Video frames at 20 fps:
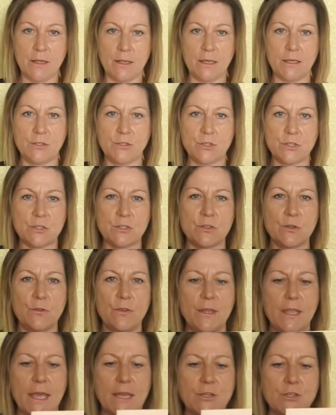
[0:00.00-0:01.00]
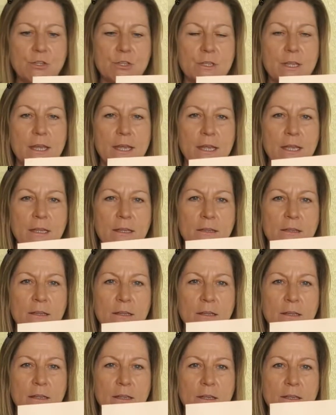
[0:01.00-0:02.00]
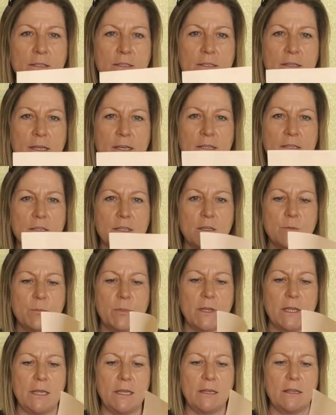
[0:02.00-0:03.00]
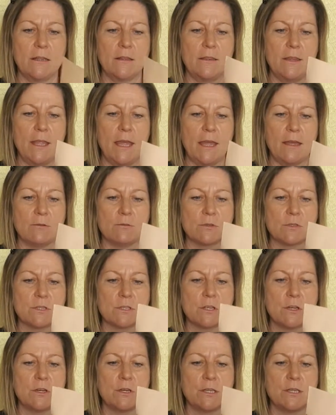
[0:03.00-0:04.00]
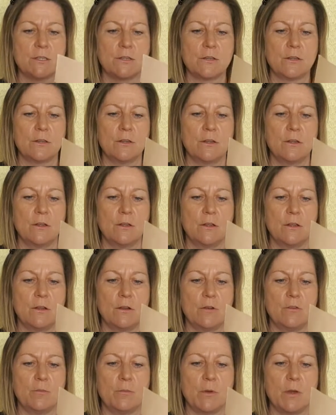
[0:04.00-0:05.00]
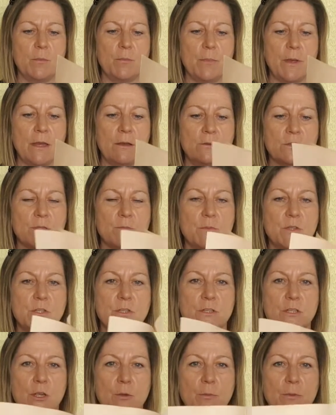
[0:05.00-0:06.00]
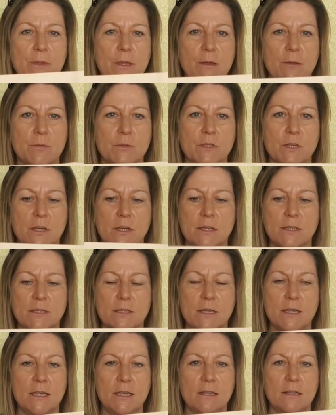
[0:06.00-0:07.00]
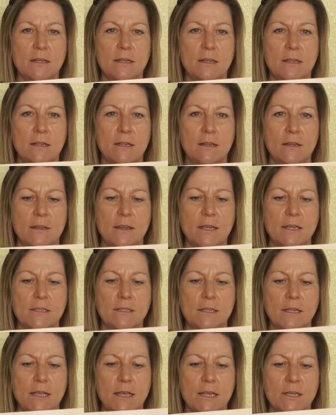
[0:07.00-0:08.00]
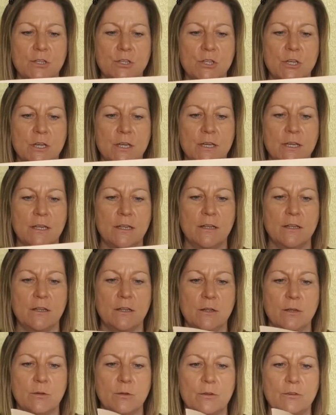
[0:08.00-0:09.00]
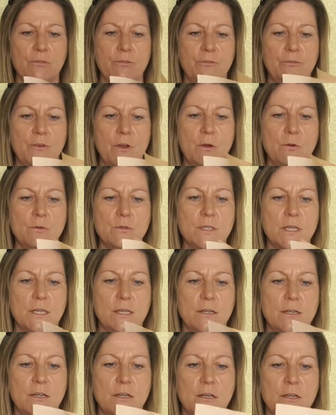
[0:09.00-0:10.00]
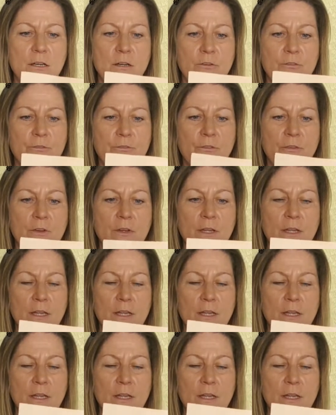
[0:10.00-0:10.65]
It's just on the edge there. So that's going to be the outside of my belt. Let me just open that up so you can see. There's the edge. I'm going to fold it in half.